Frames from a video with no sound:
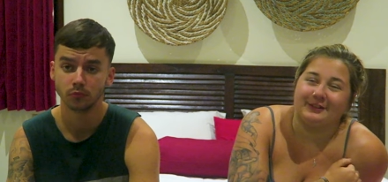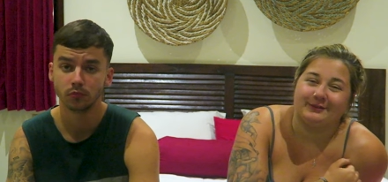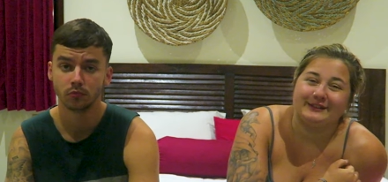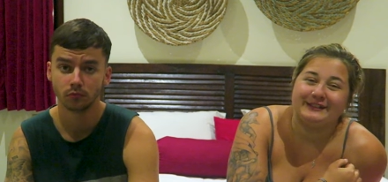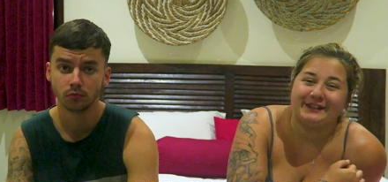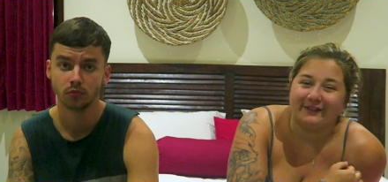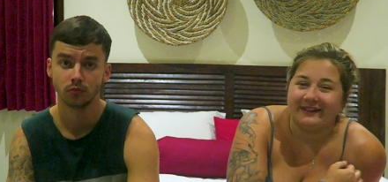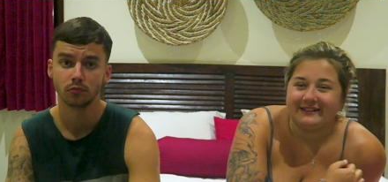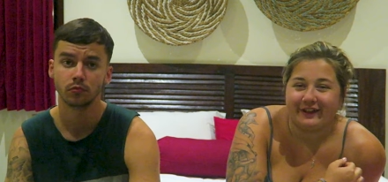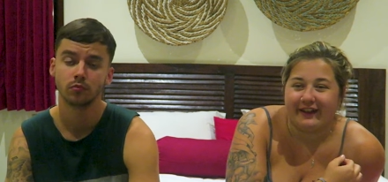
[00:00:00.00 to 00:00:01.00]
Speaker 1: so I'm so
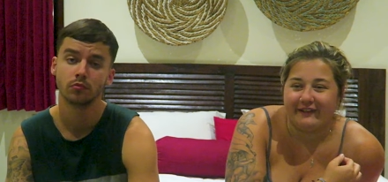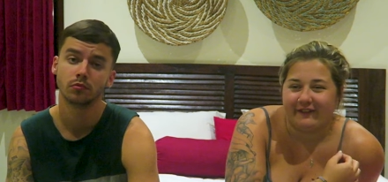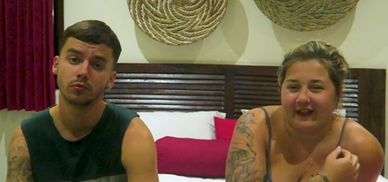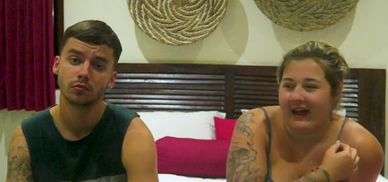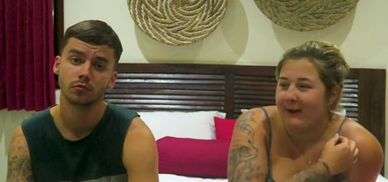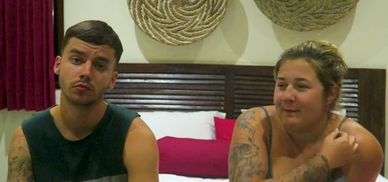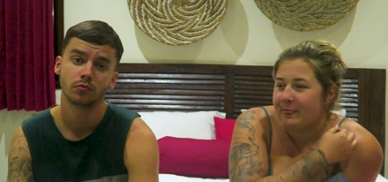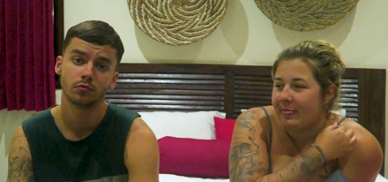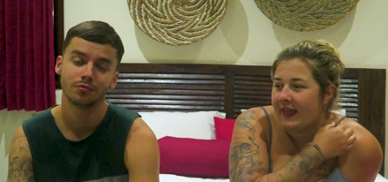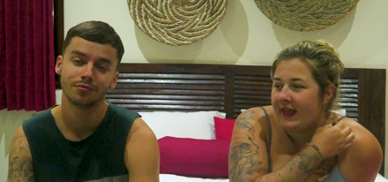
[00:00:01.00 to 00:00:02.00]
excited for that.
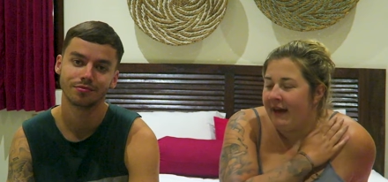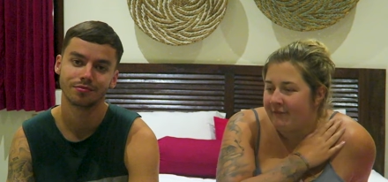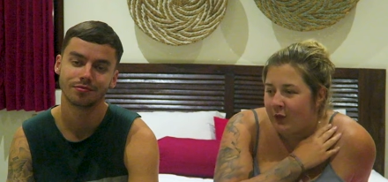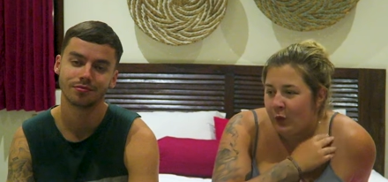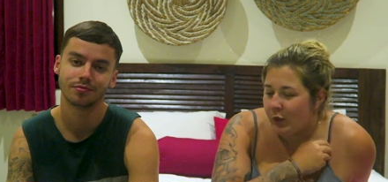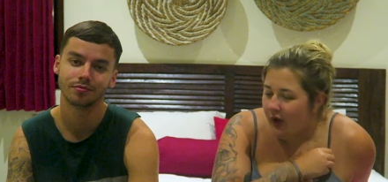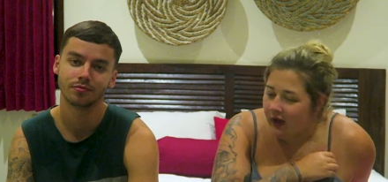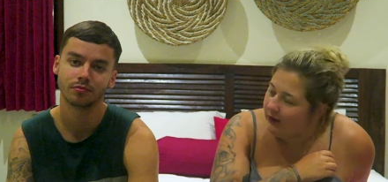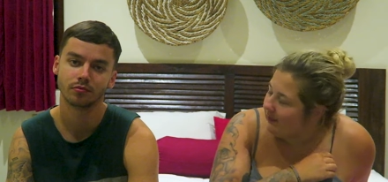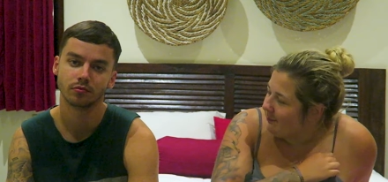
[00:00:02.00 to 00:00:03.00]
After
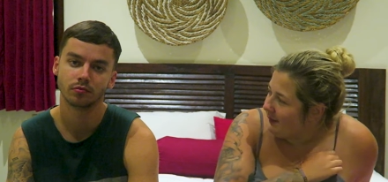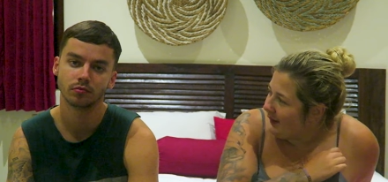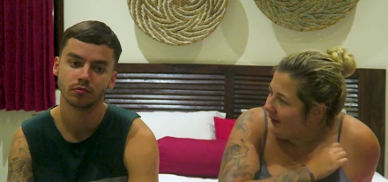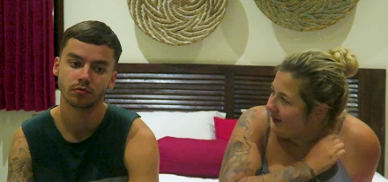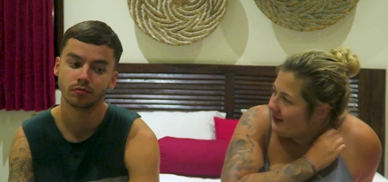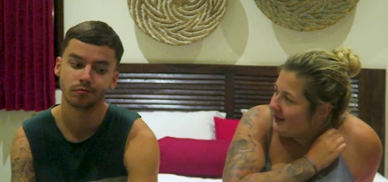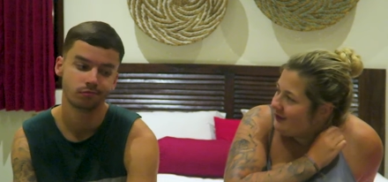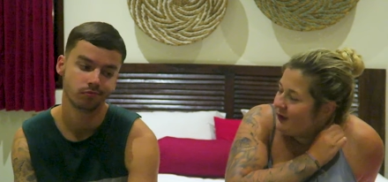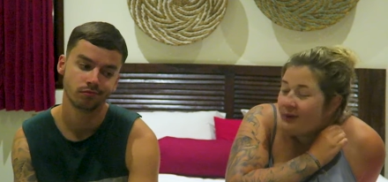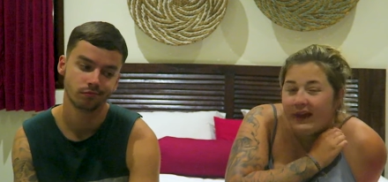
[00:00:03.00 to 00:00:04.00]
Kuala Lumpur,
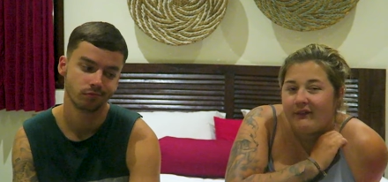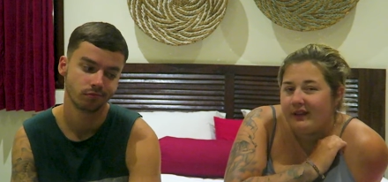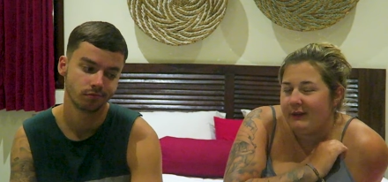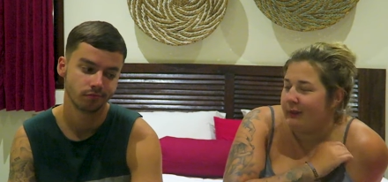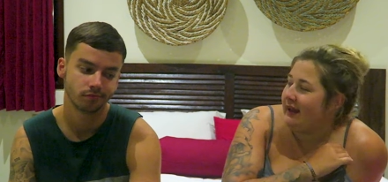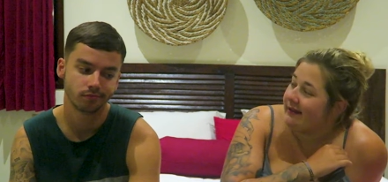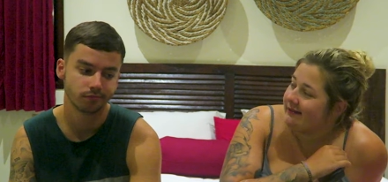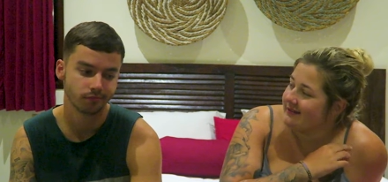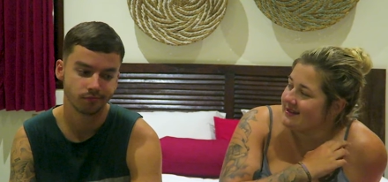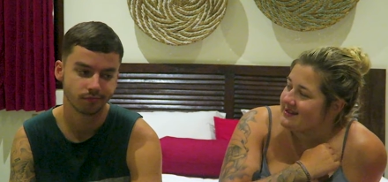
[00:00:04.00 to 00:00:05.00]
do we have any
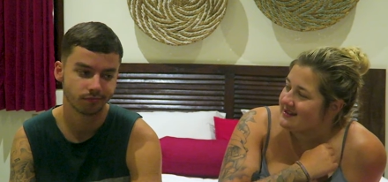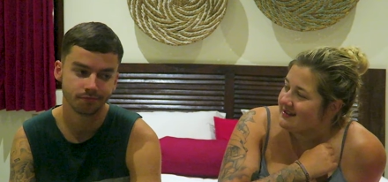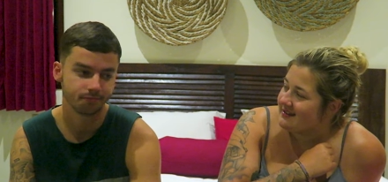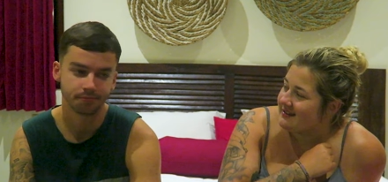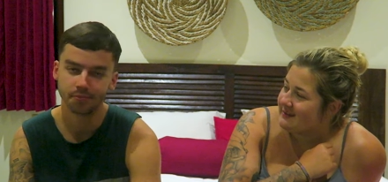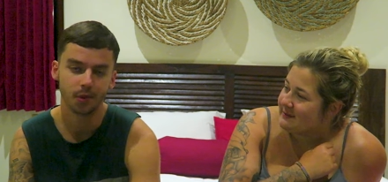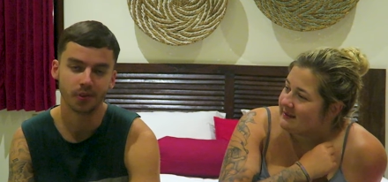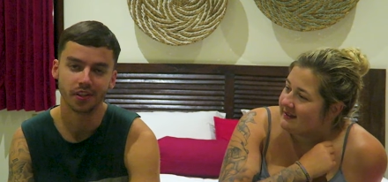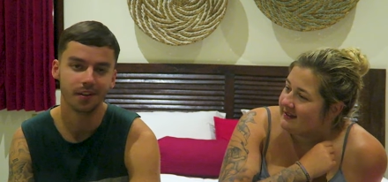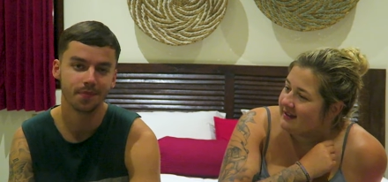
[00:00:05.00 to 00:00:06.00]
plans?
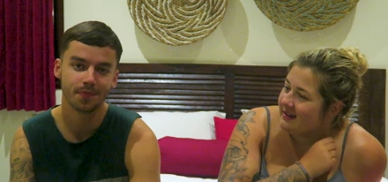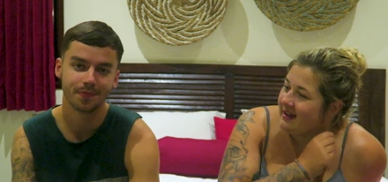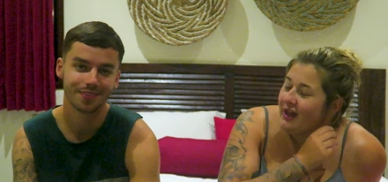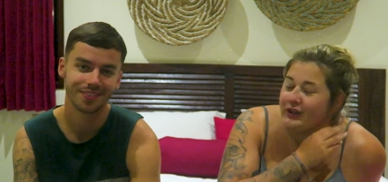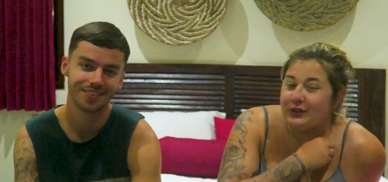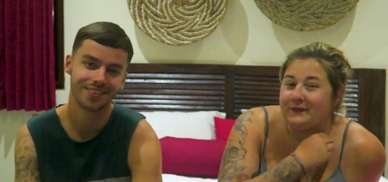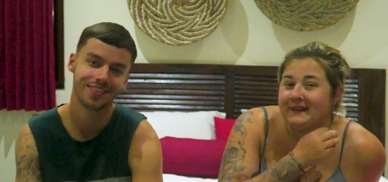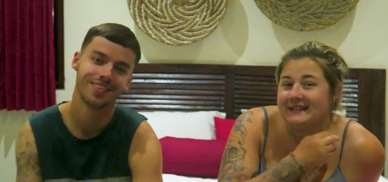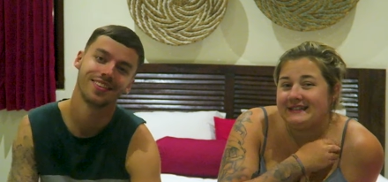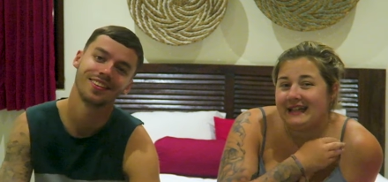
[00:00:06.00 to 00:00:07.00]
Speaker 2: Not yet.
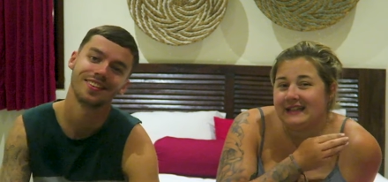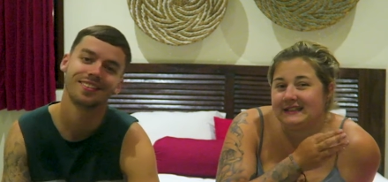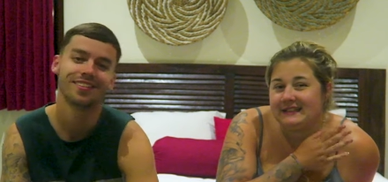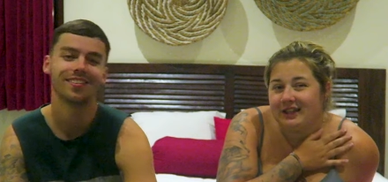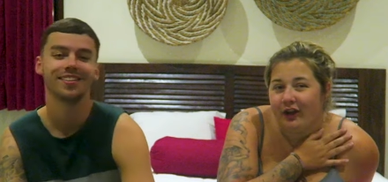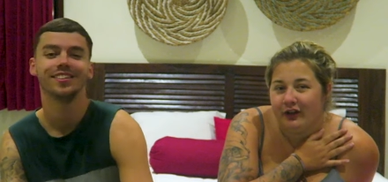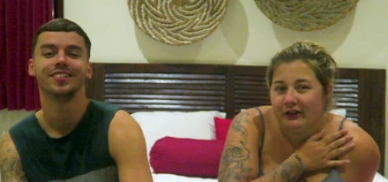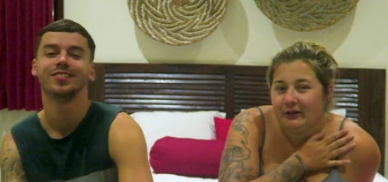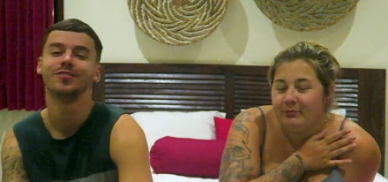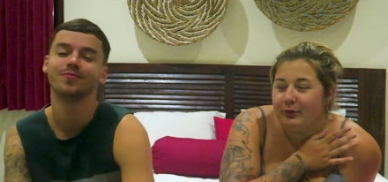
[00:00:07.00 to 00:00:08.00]
Speaker 1: Nothing set in
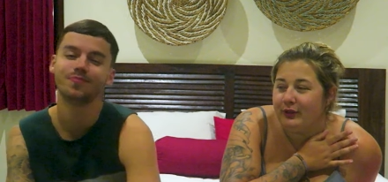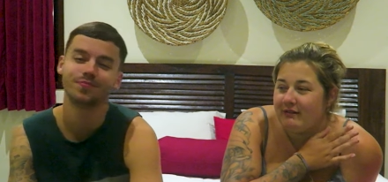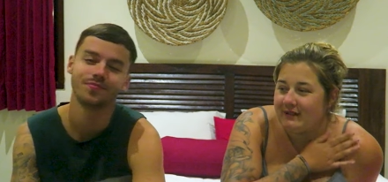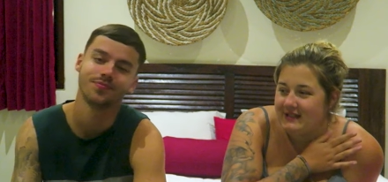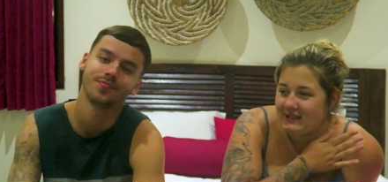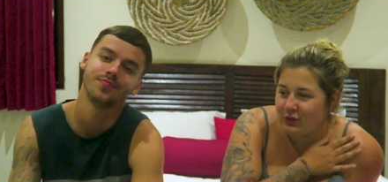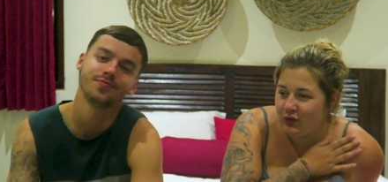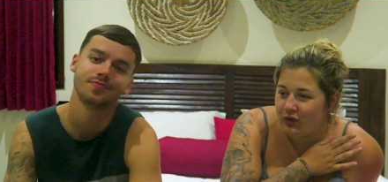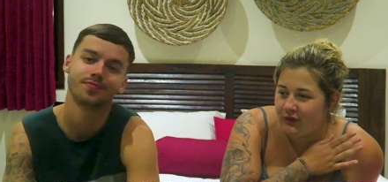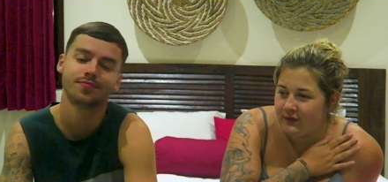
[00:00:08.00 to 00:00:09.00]
stone, but there is
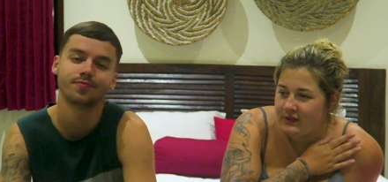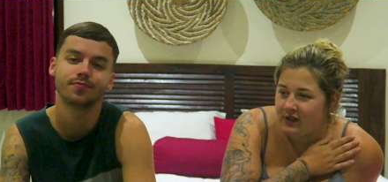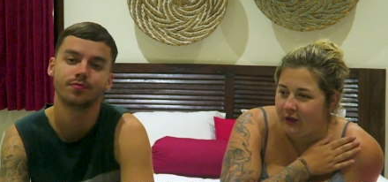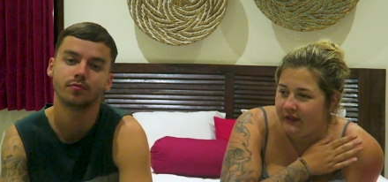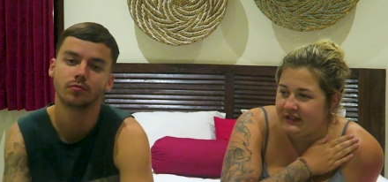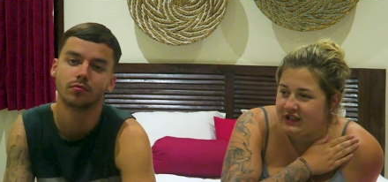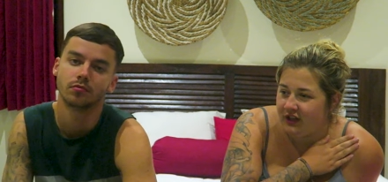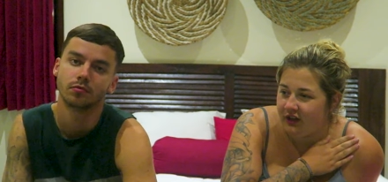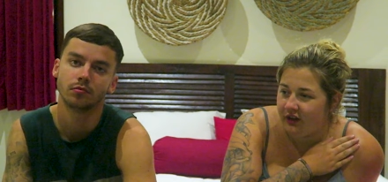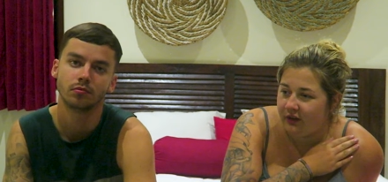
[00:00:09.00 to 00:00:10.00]
talk of us going
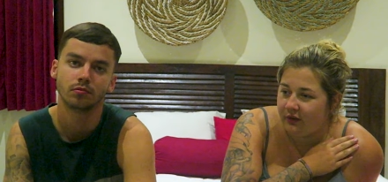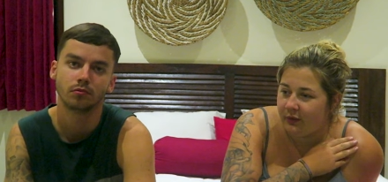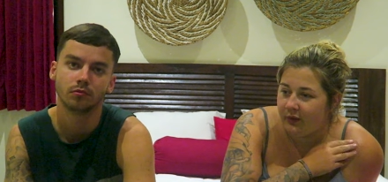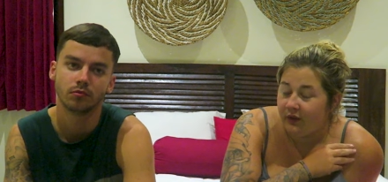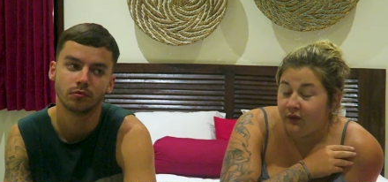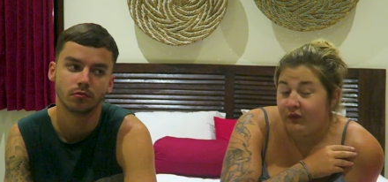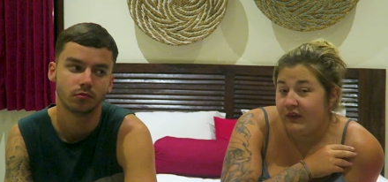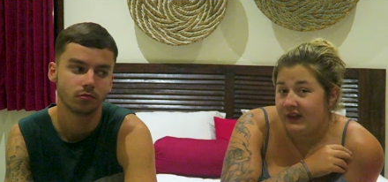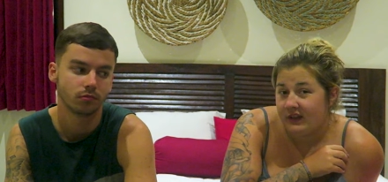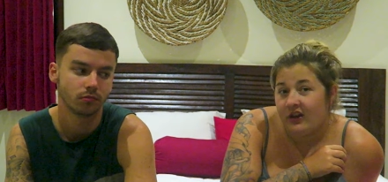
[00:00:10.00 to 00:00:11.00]
to
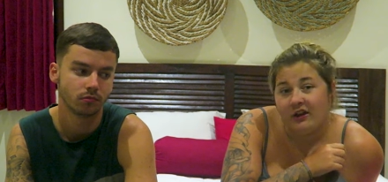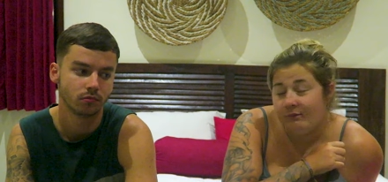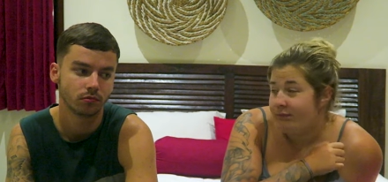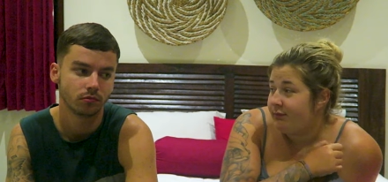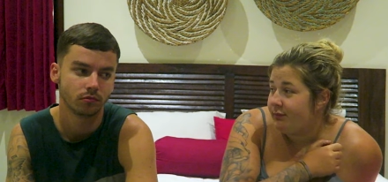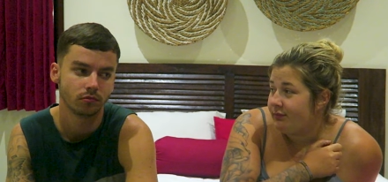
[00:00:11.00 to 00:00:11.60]
Vietnam.